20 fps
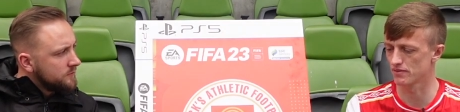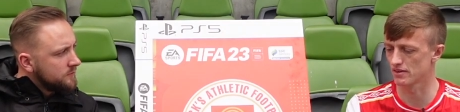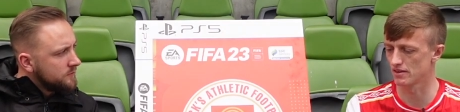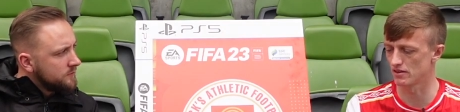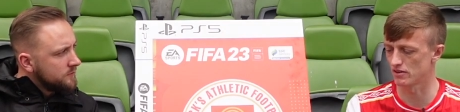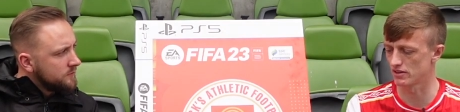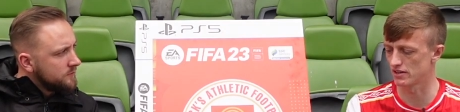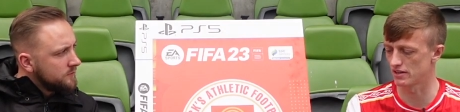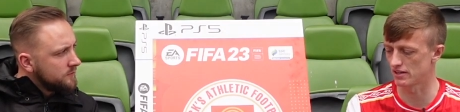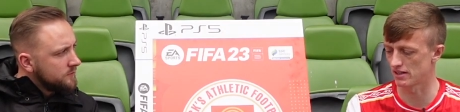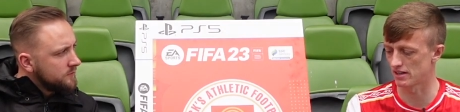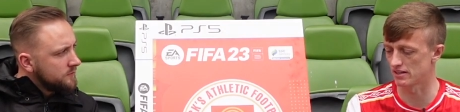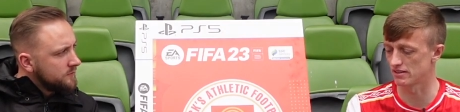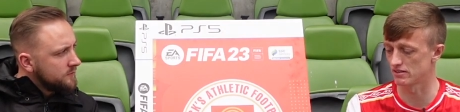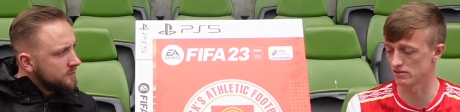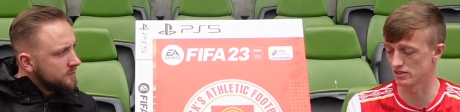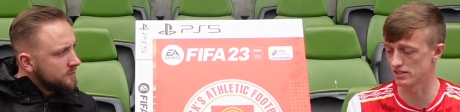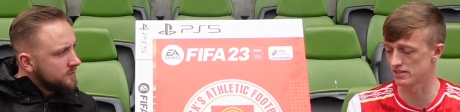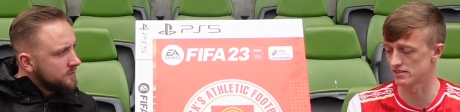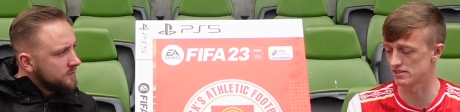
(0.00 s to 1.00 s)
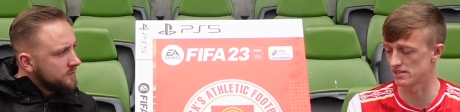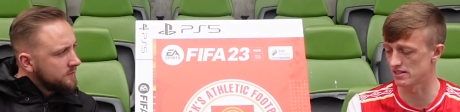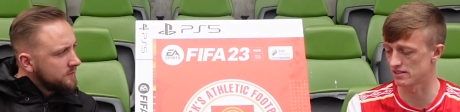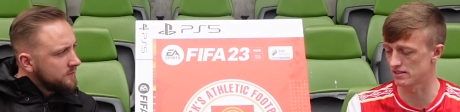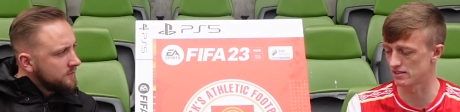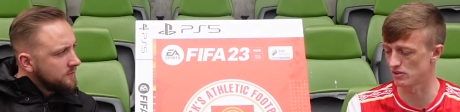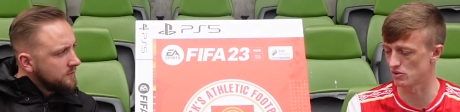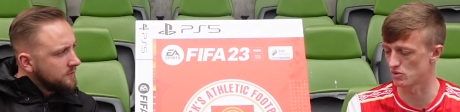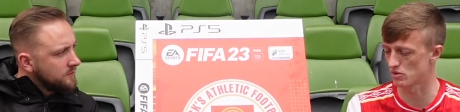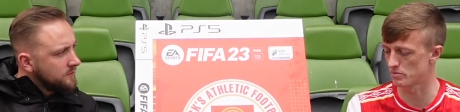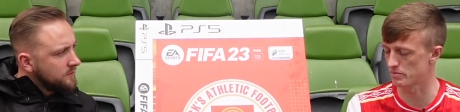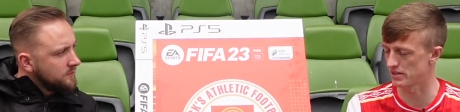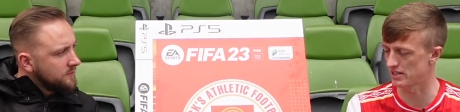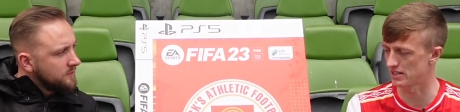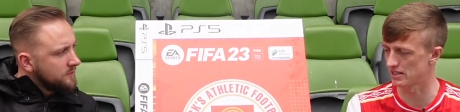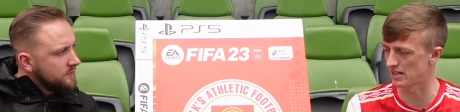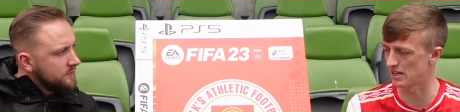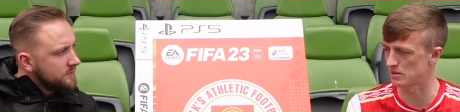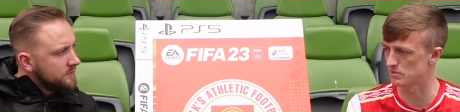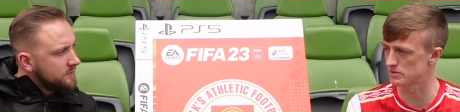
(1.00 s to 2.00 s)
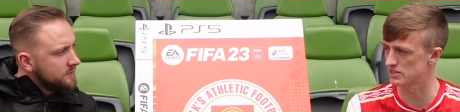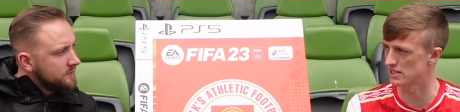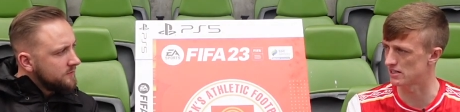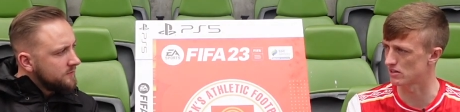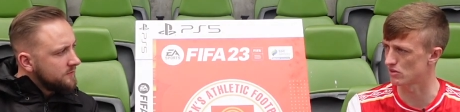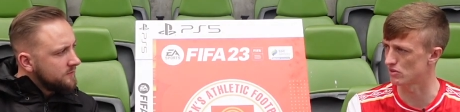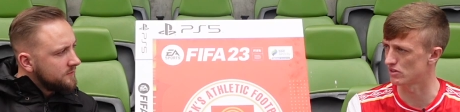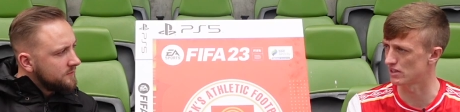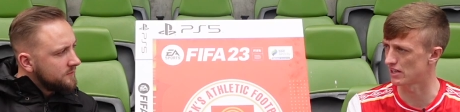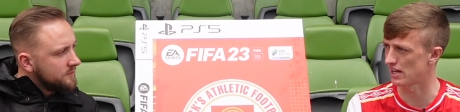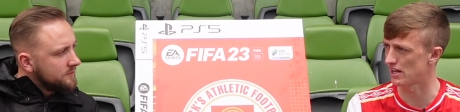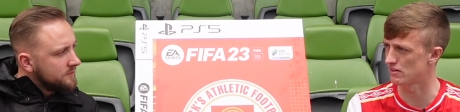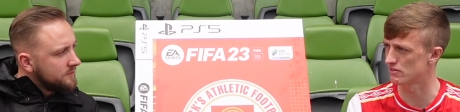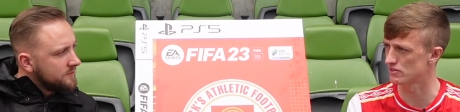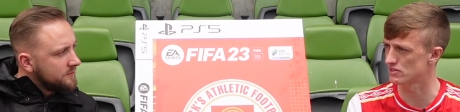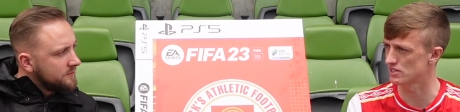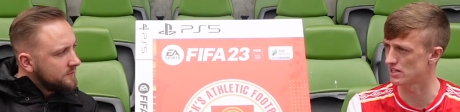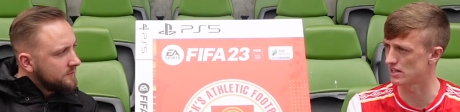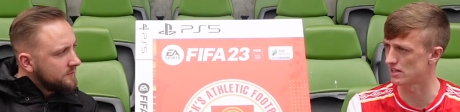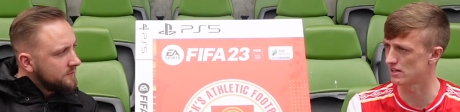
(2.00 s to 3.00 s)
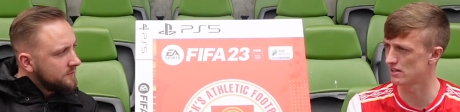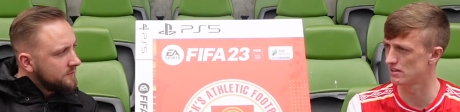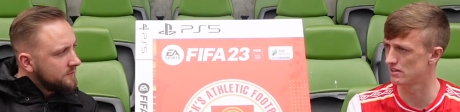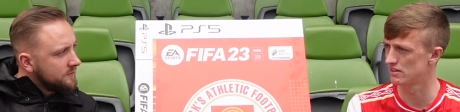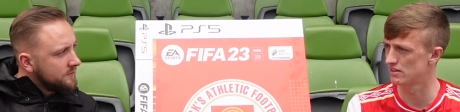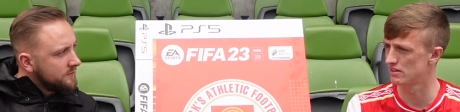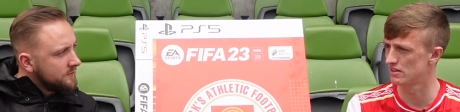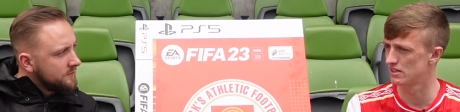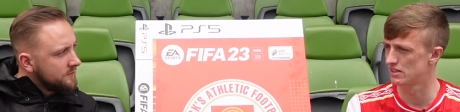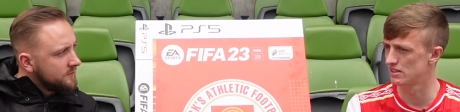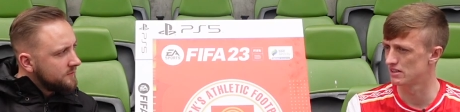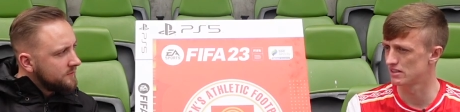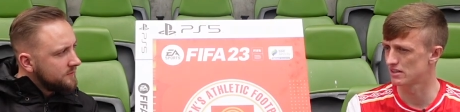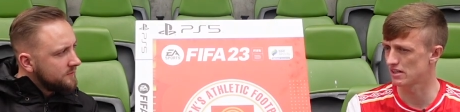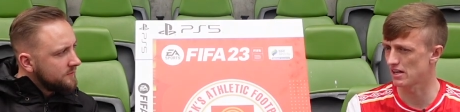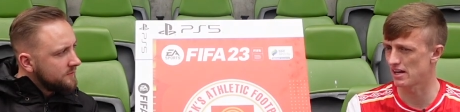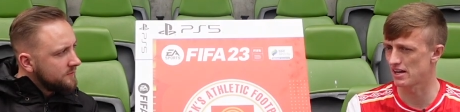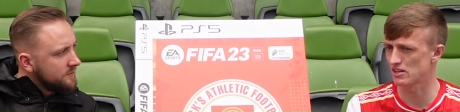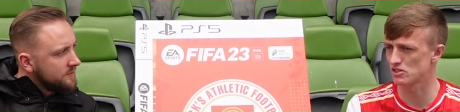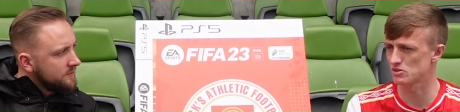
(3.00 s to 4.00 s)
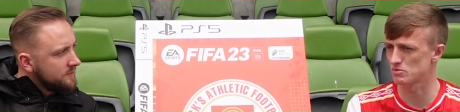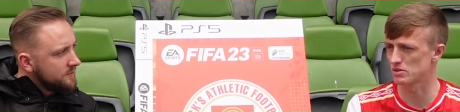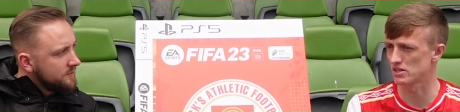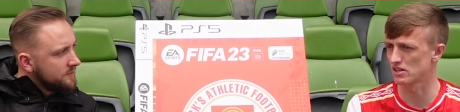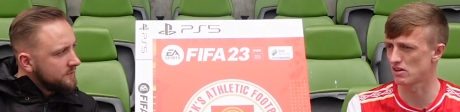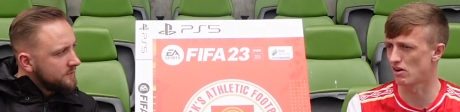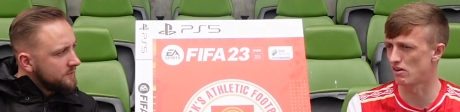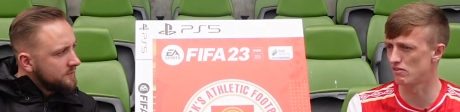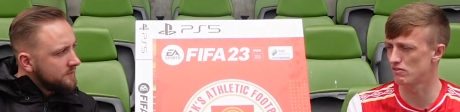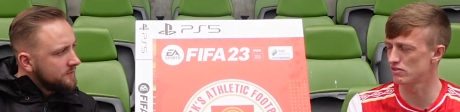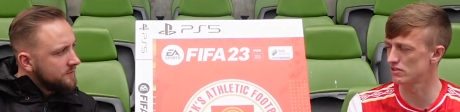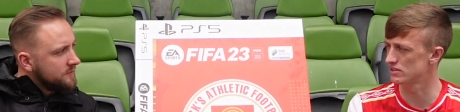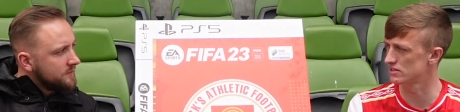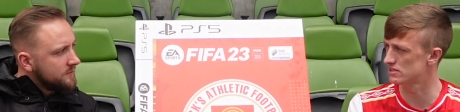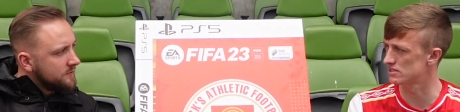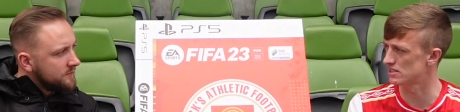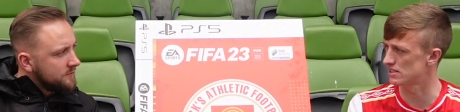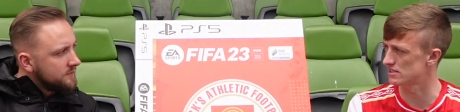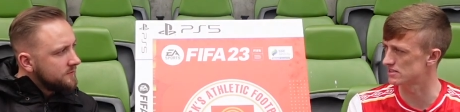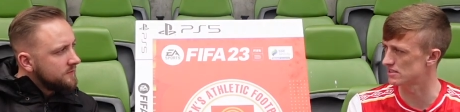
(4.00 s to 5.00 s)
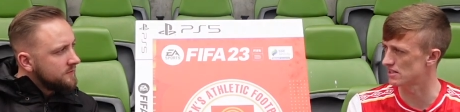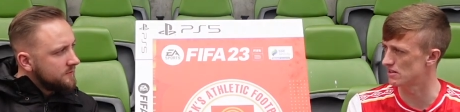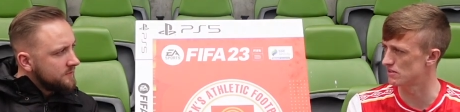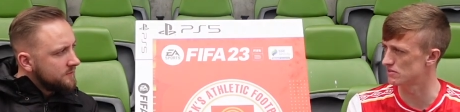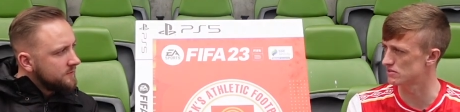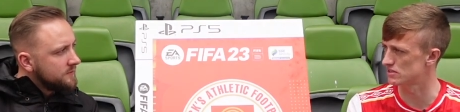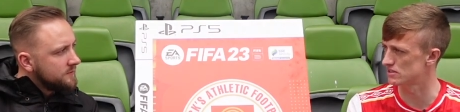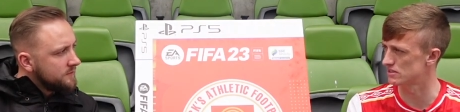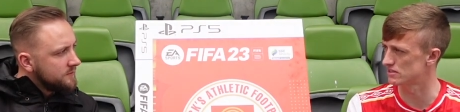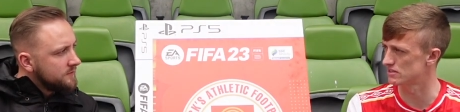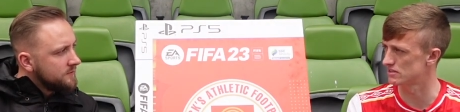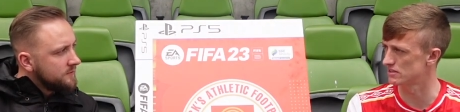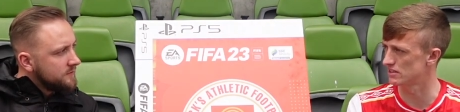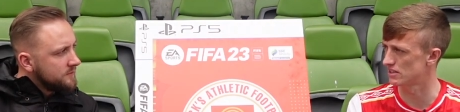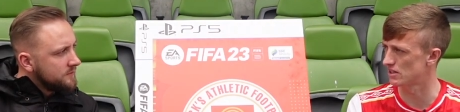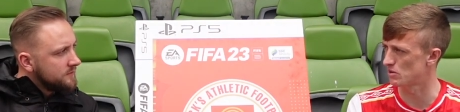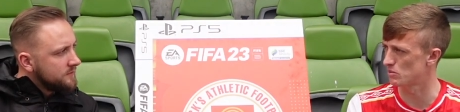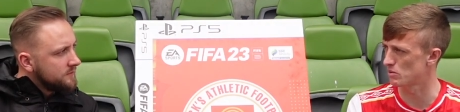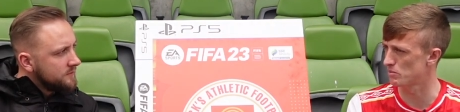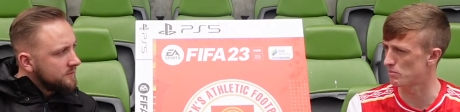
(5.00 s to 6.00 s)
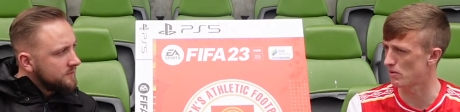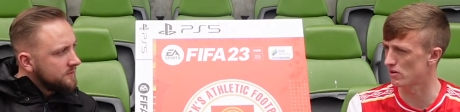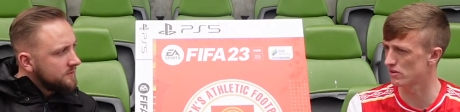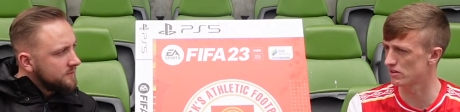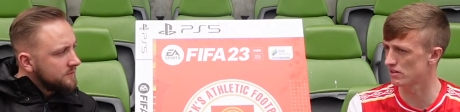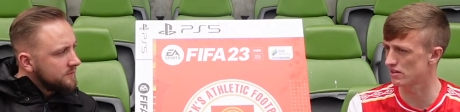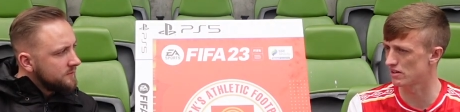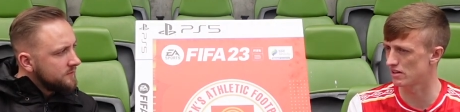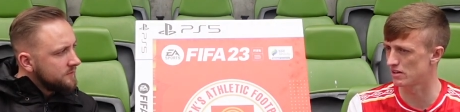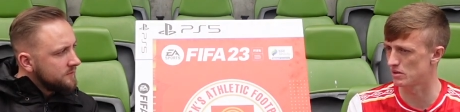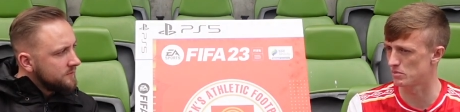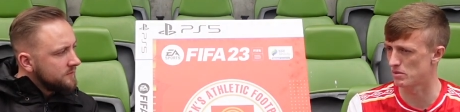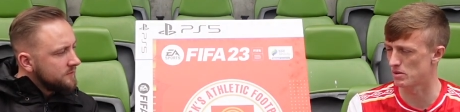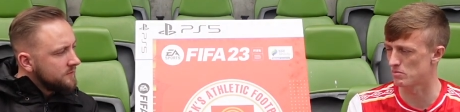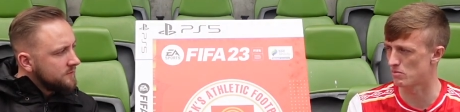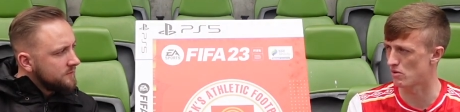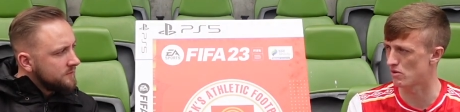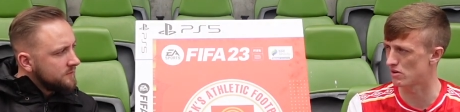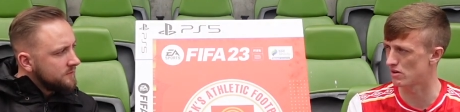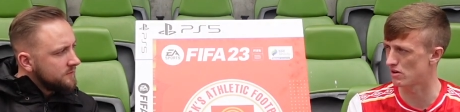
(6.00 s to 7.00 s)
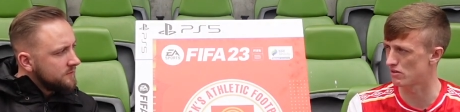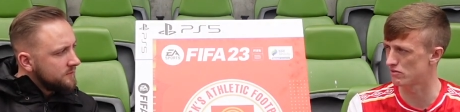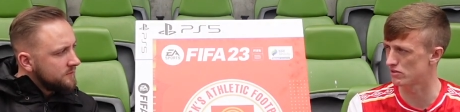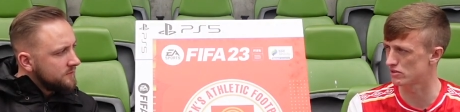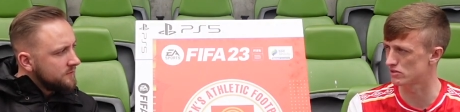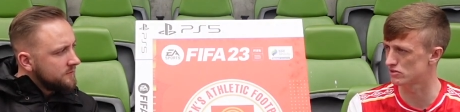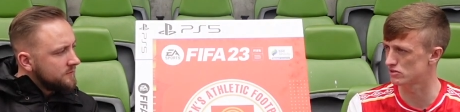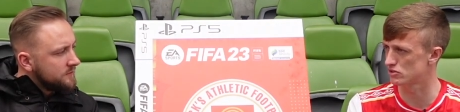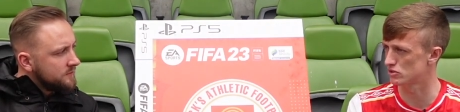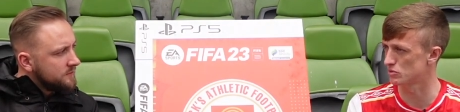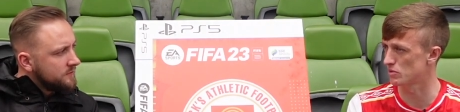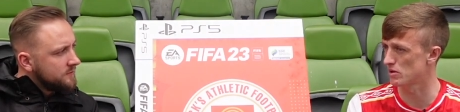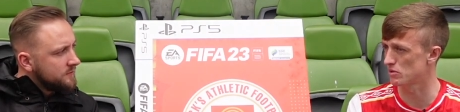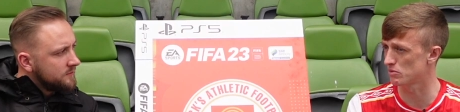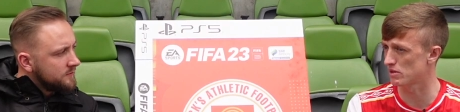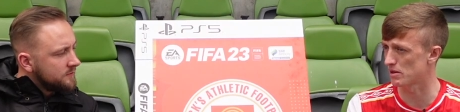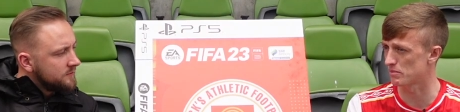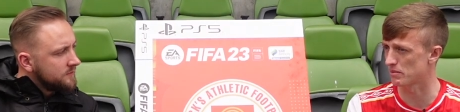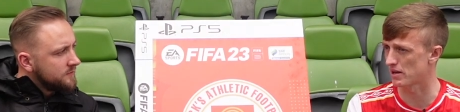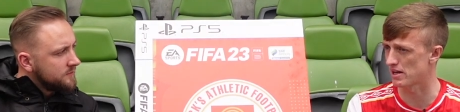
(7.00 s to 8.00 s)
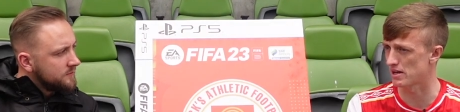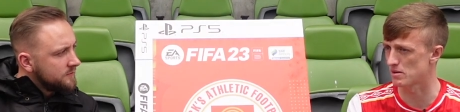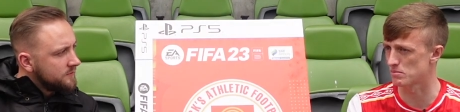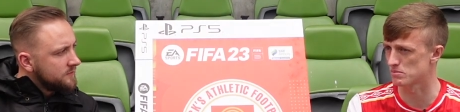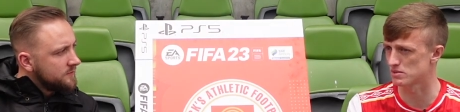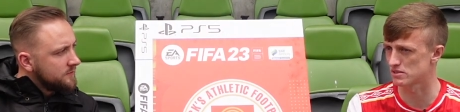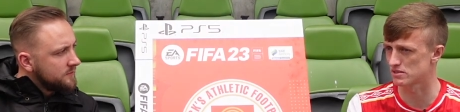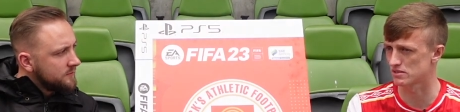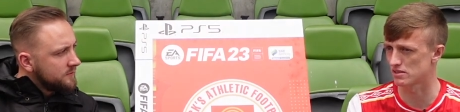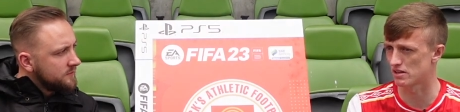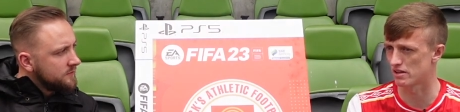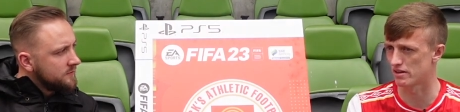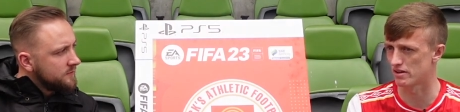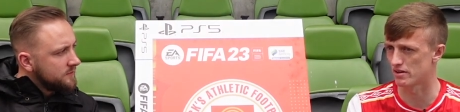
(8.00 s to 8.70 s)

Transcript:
Speaker 1: Like you said, the European games then kind of gave us that extra bit of confidence in ourselves, and you know, we bonded a little bit more over throughout them games.